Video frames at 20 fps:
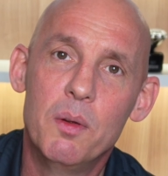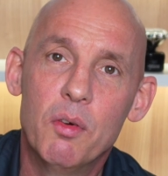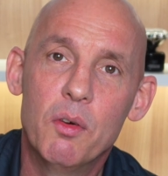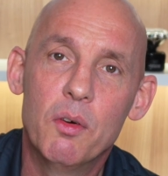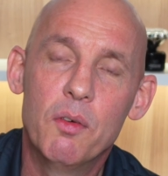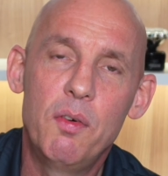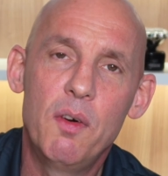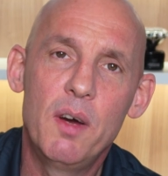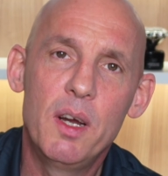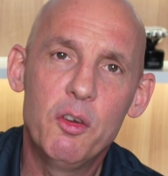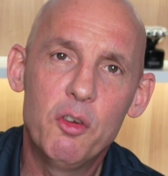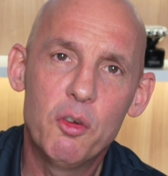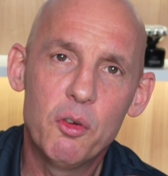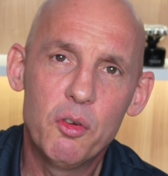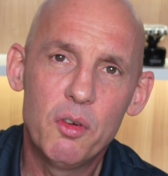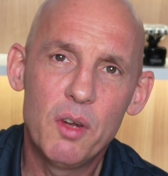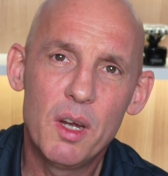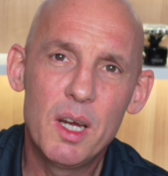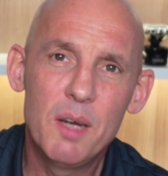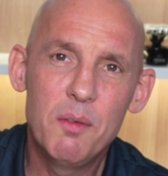For facial
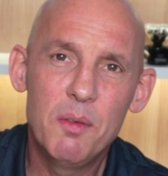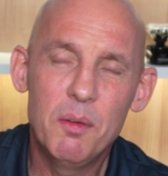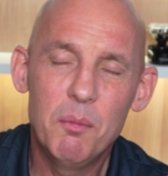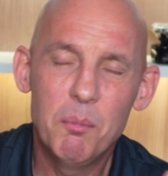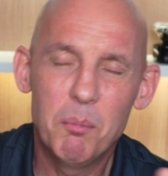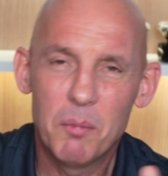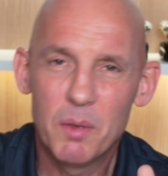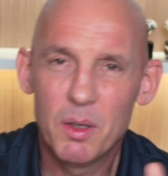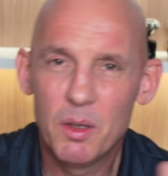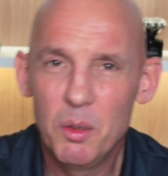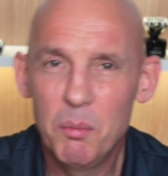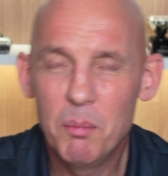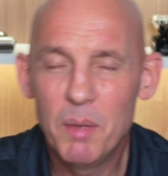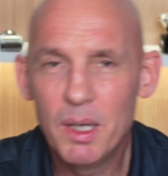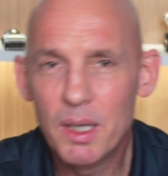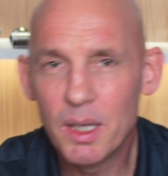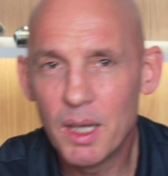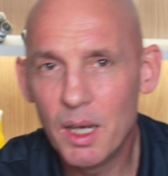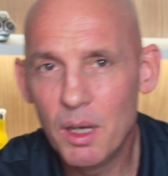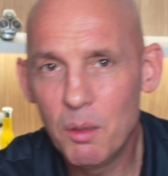shaving, you
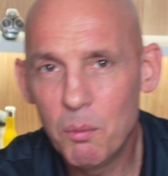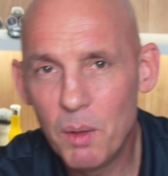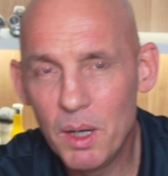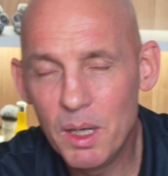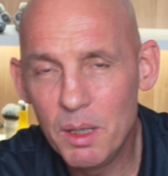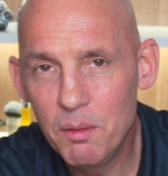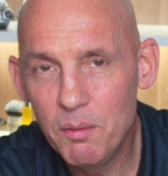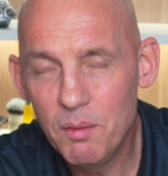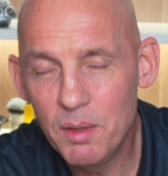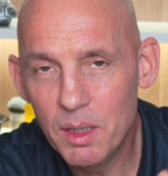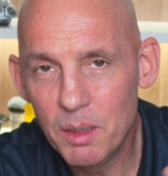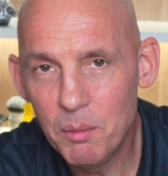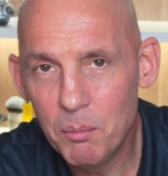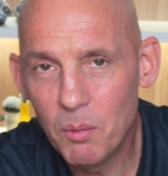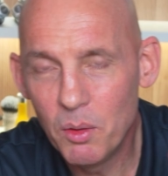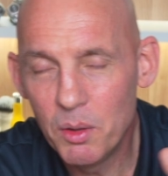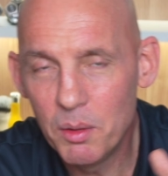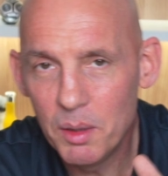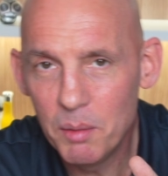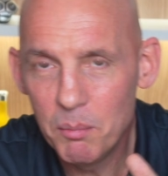may get away with it.
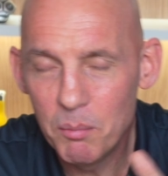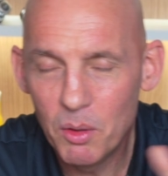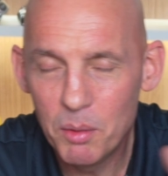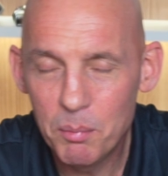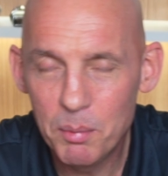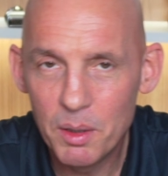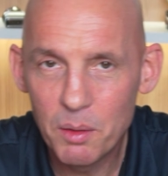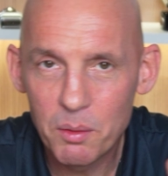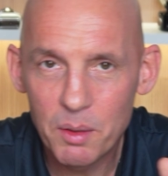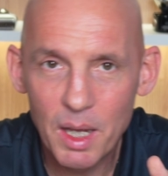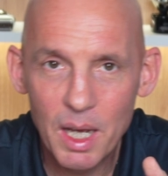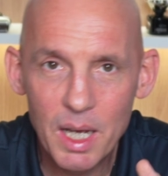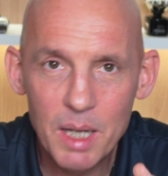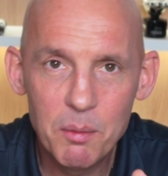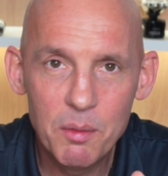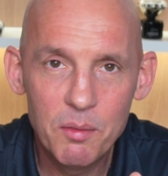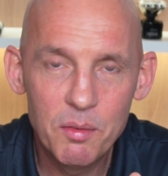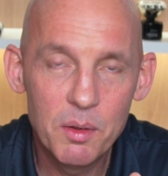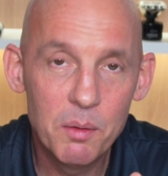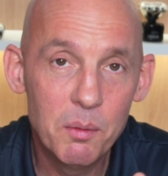It might be okay
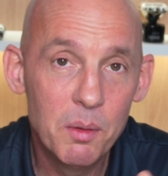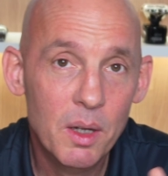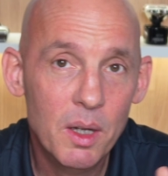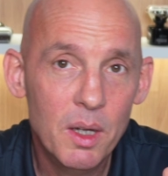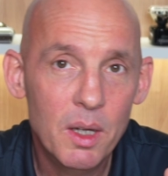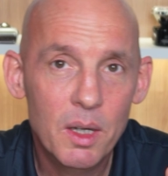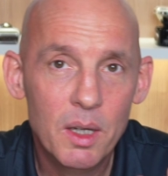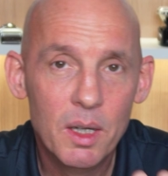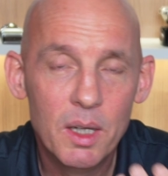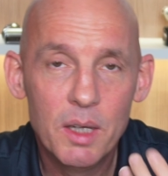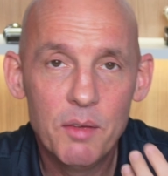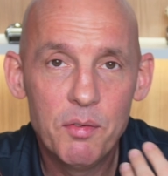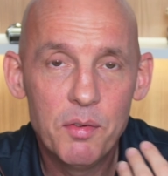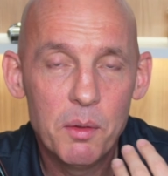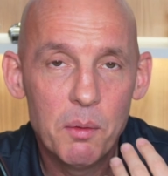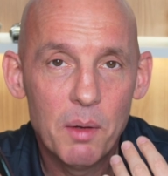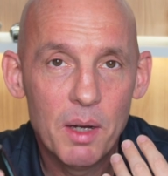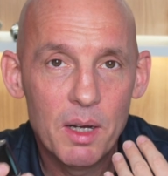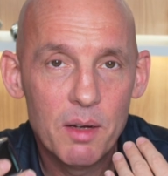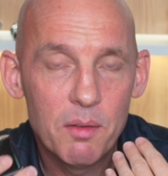with you if
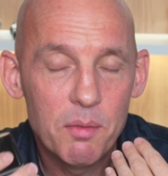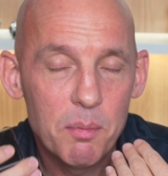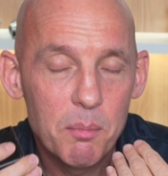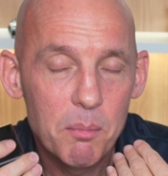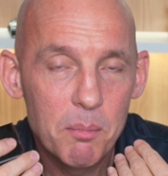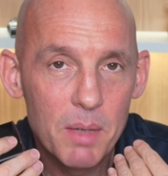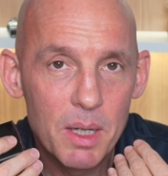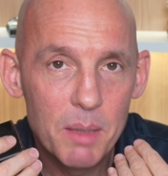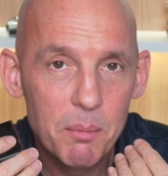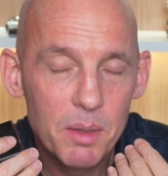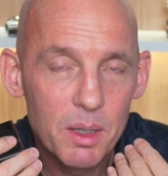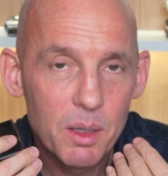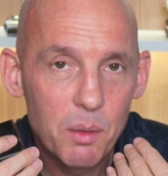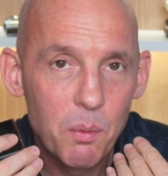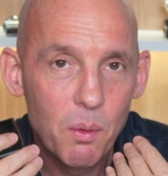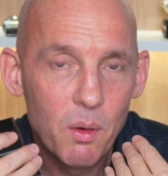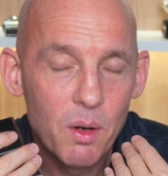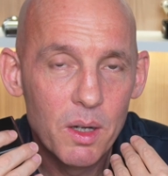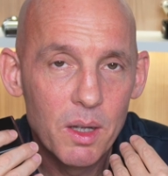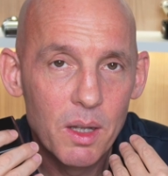you have maybe
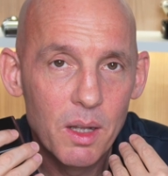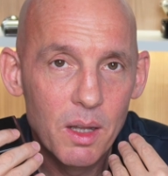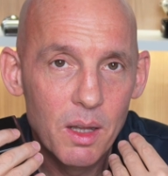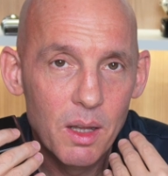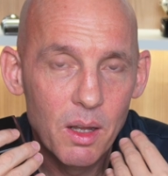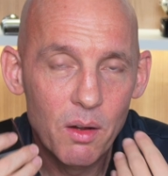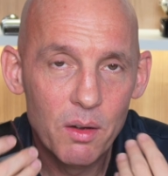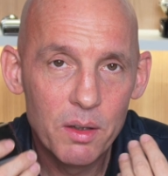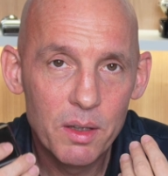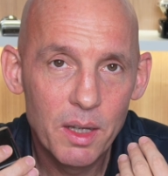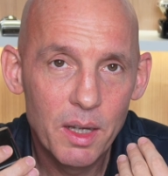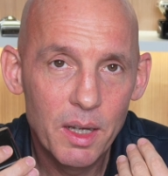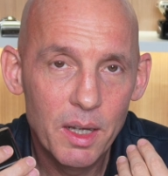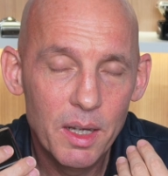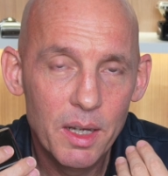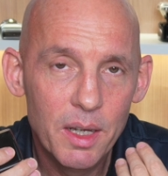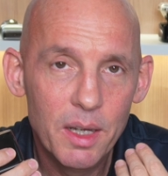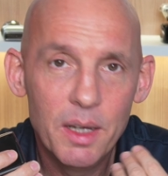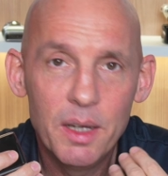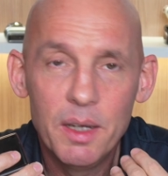quite light
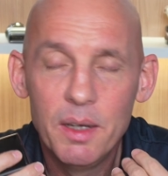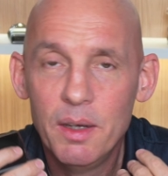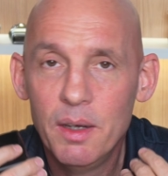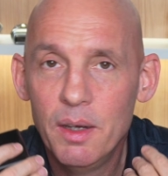hair,